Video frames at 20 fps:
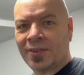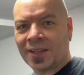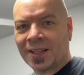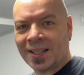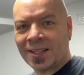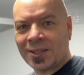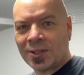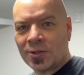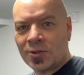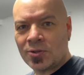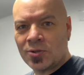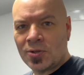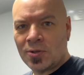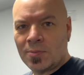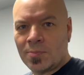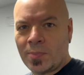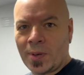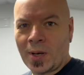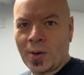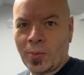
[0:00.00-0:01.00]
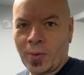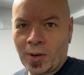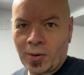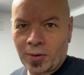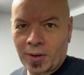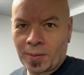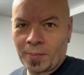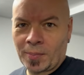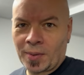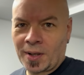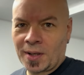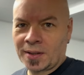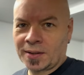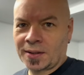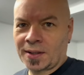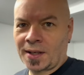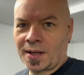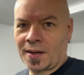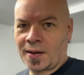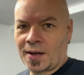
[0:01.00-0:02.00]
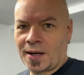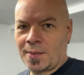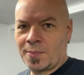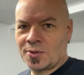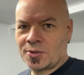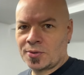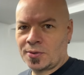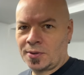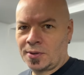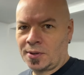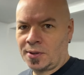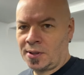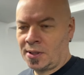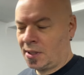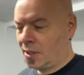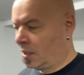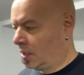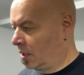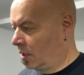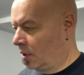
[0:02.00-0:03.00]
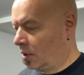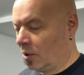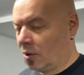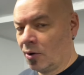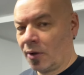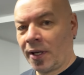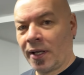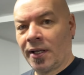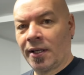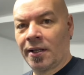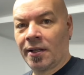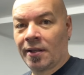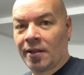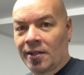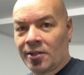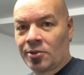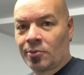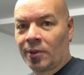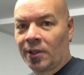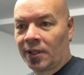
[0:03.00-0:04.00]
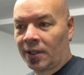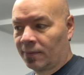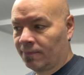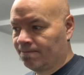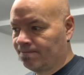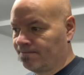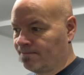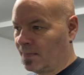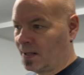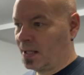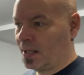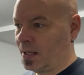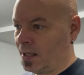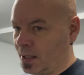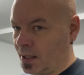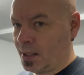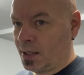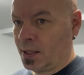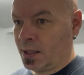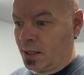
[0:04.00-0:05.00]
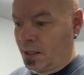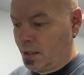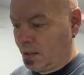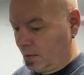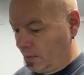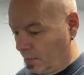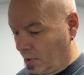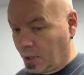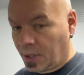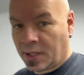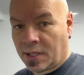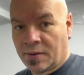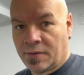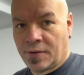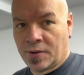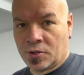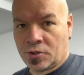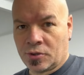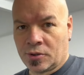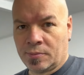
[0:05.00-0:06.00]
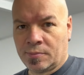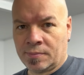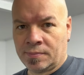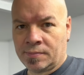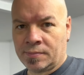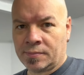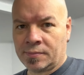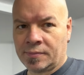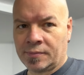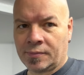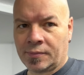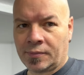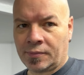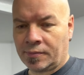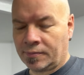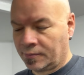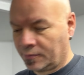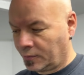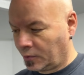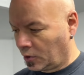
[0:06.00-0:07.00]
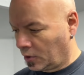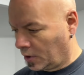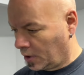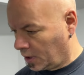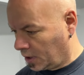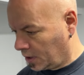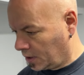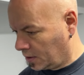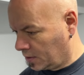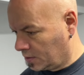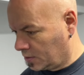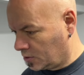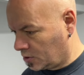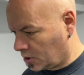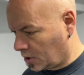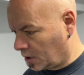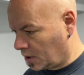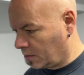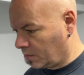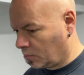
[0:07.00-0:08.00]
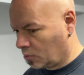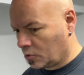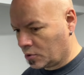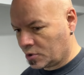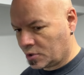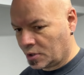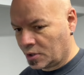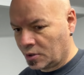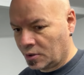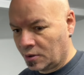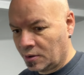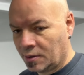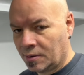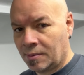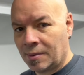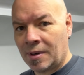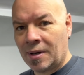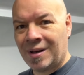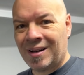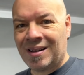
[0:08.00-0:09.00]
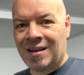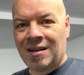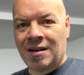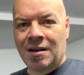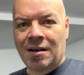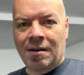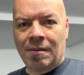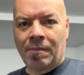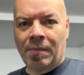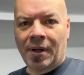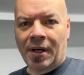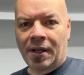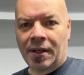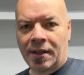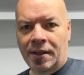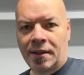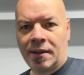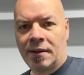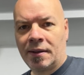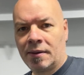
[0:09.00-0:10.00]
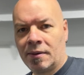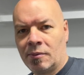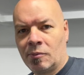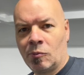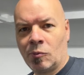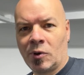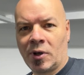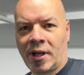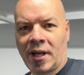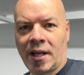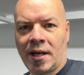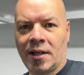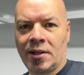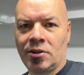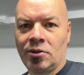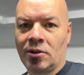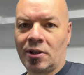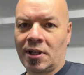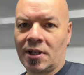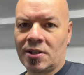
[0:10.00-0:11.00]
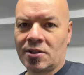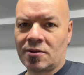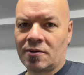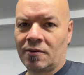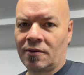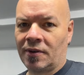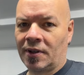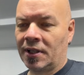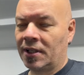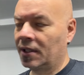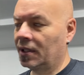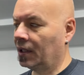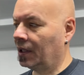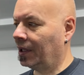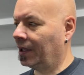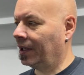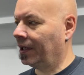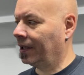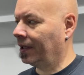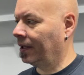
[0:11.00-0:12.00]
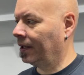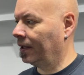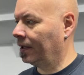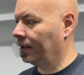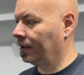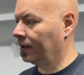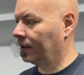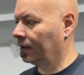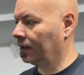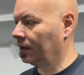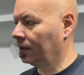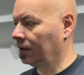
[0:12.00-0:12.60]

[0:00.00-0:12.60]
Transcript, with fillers: you like YouTube, welcome back to another episode. Okay, this week, back in the fish room, got the skirting boards to do, but we're getting a new kitchen fitted and